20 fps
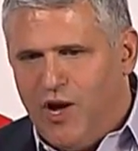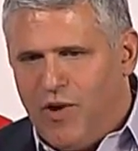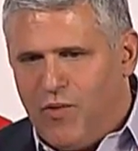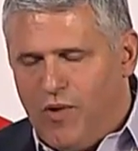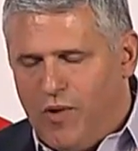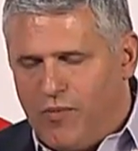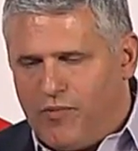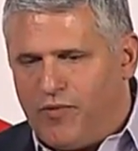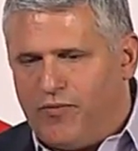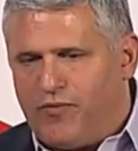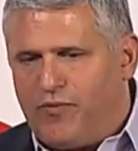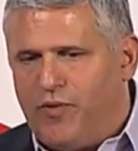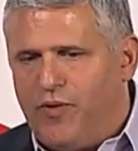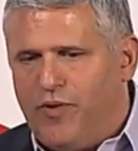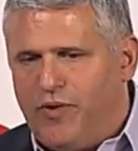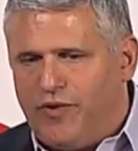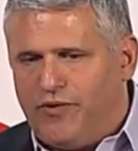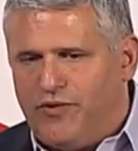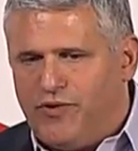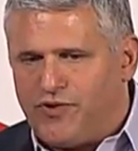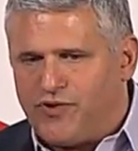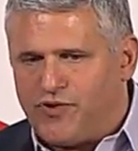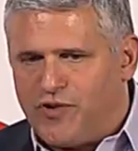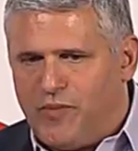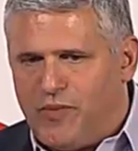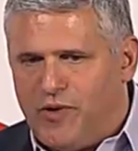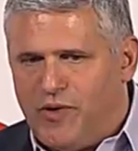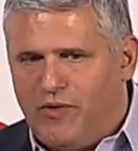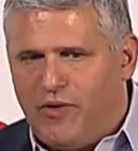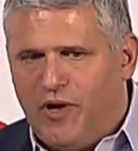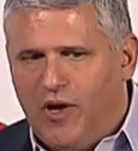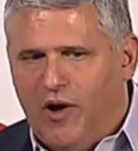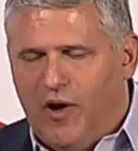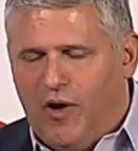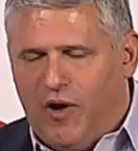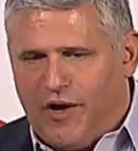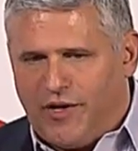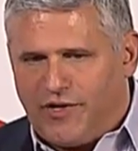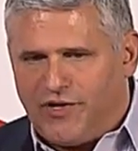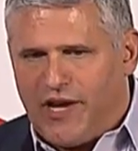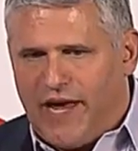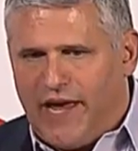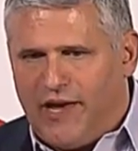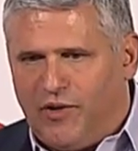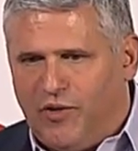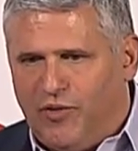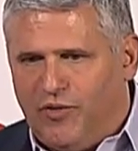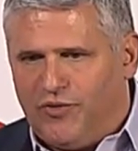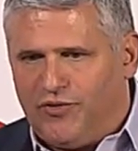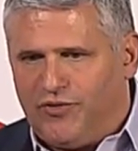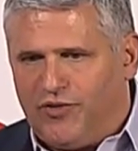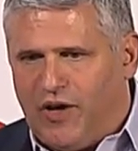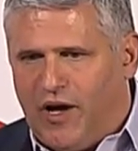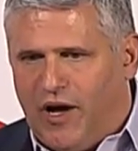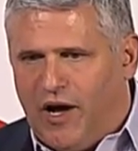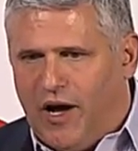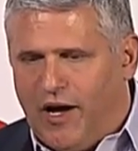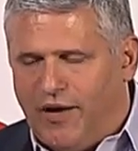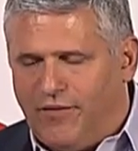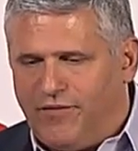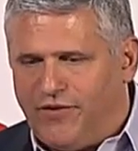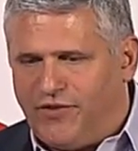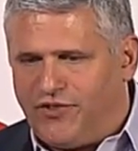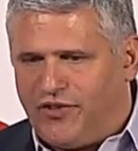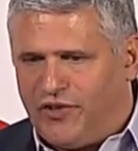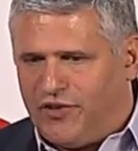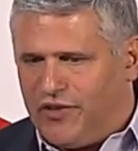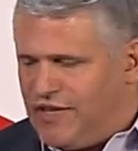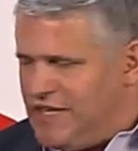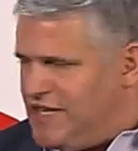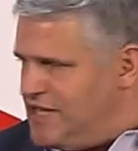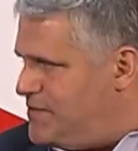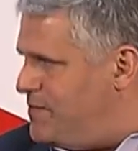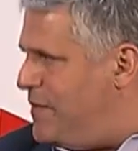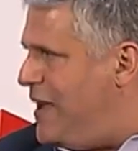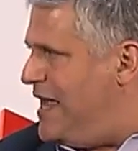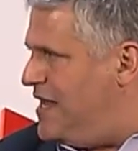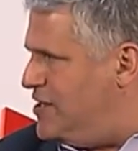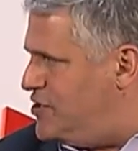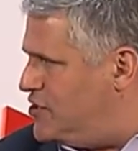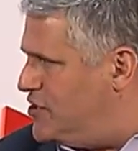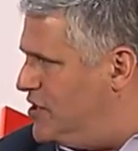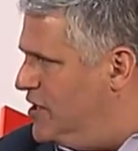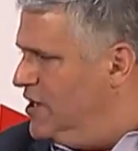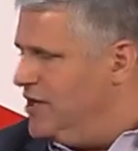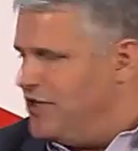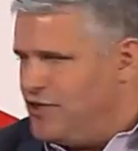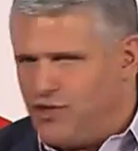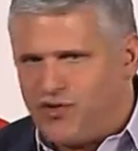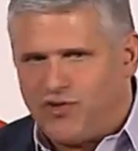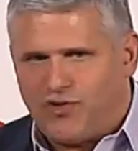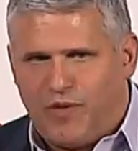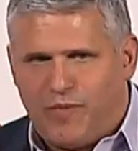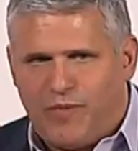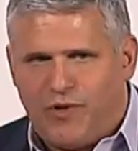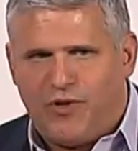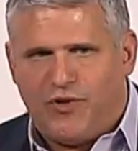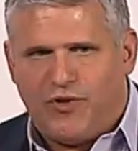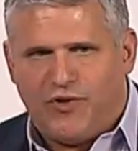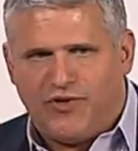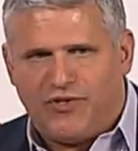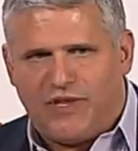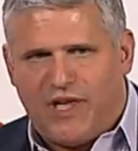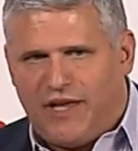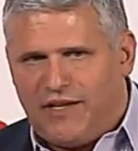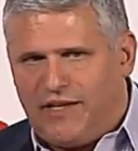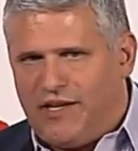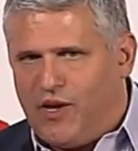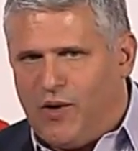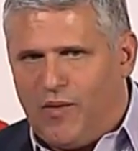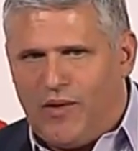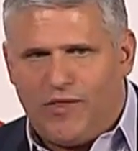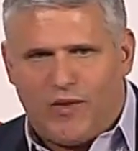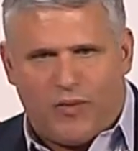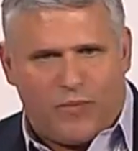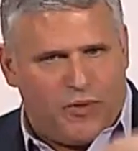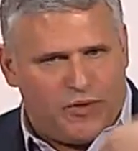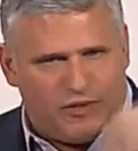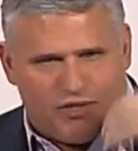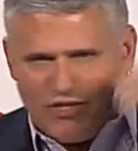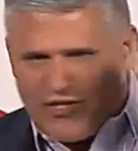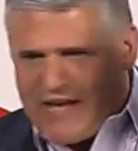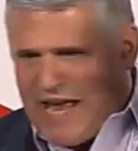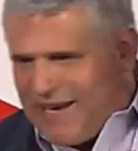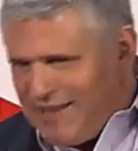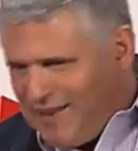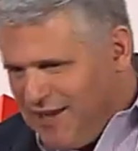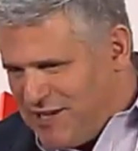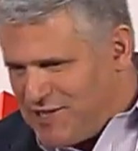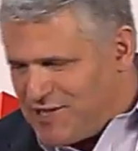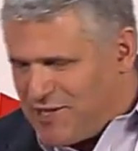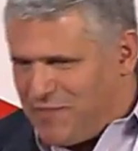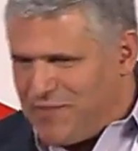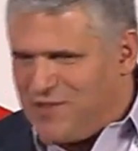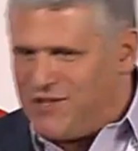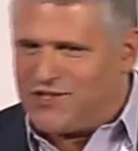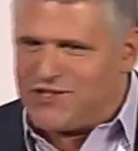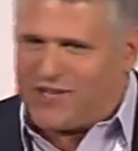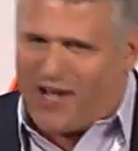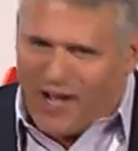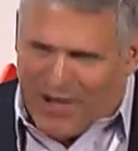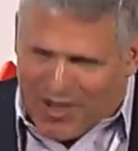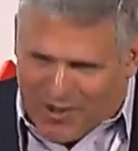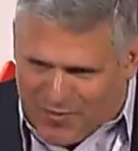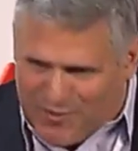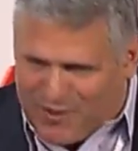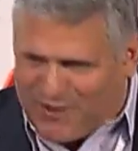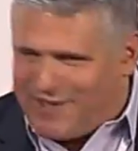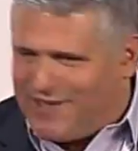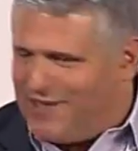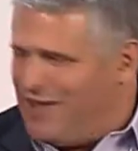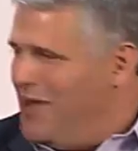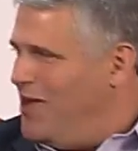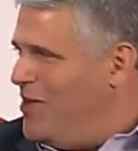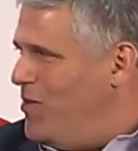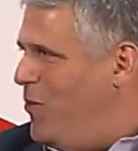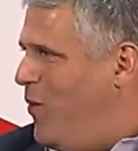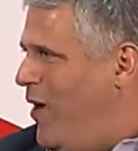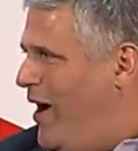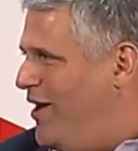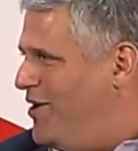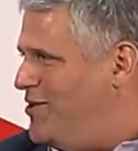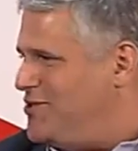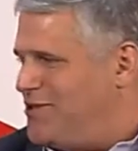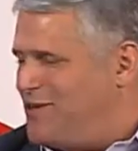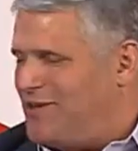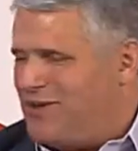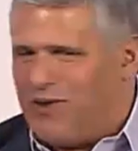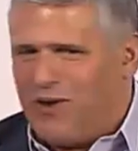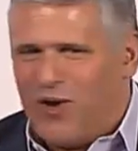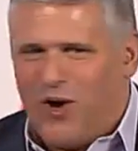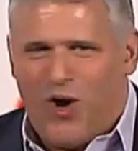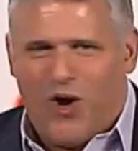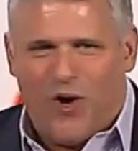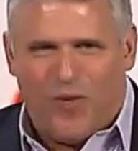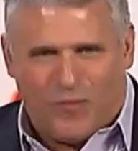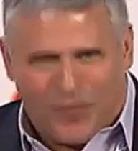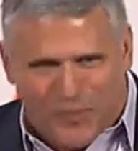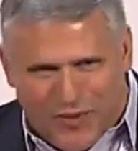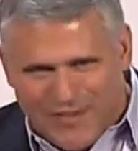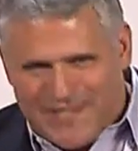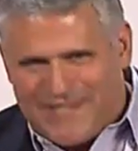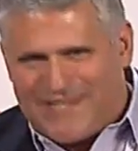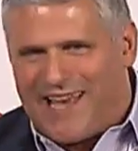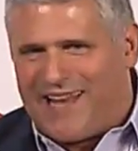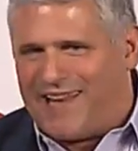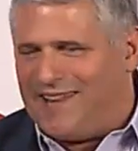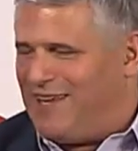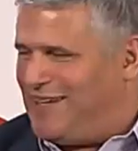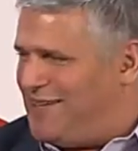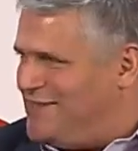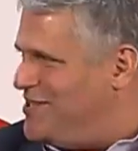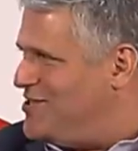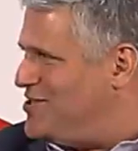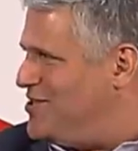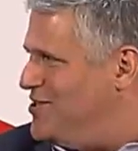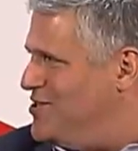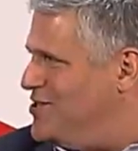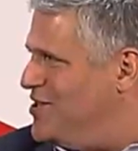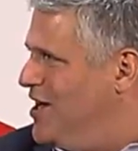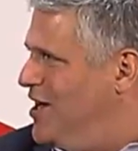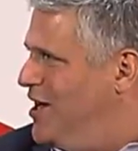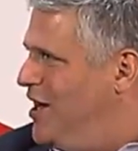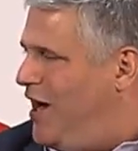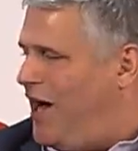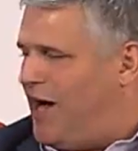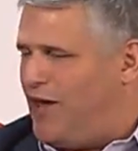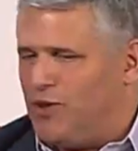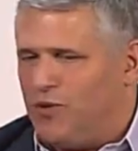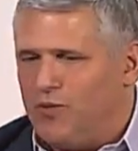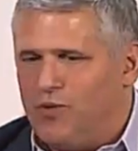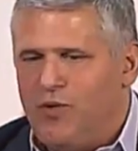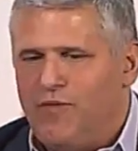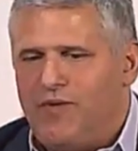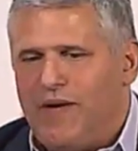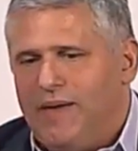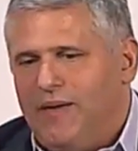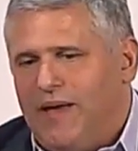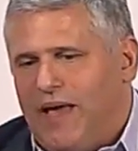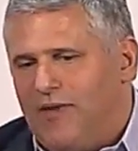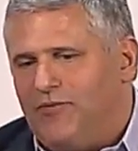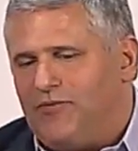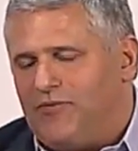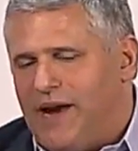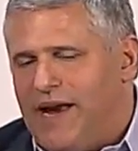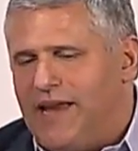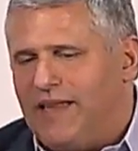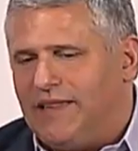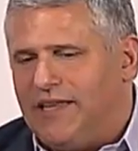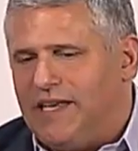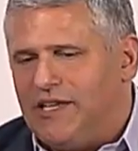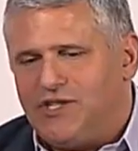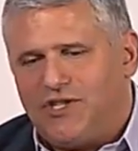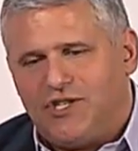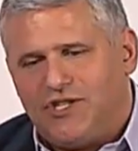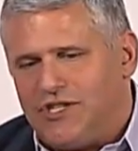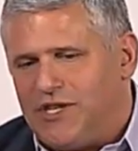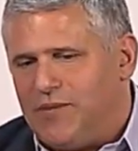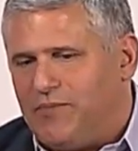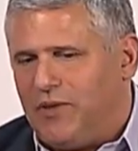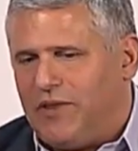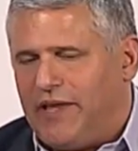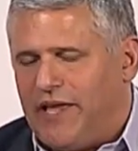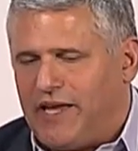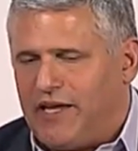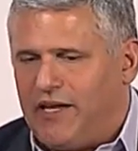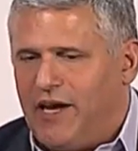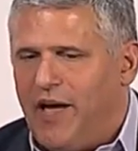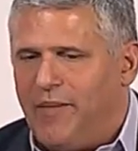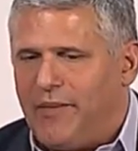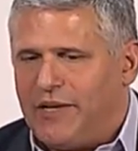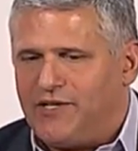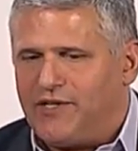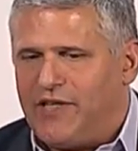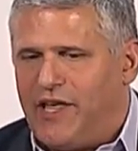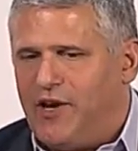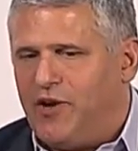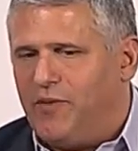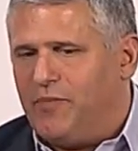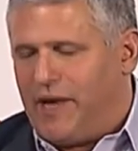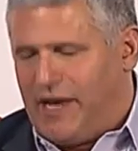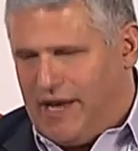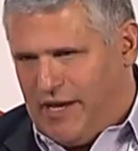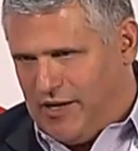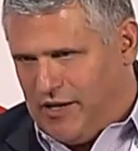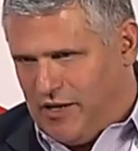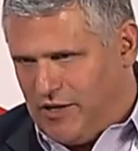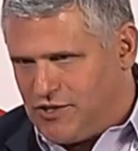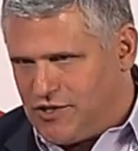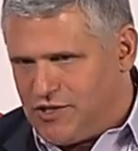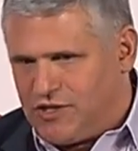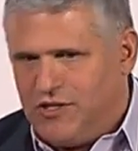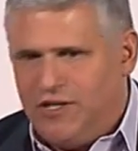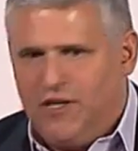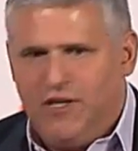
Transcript: We prefer to distribute our channels on facilities-based distributors that either put the satellites up in the sky or put the wires into the home, put satellite dishes on the roof, and frankly, it's just simple economics. They are paying us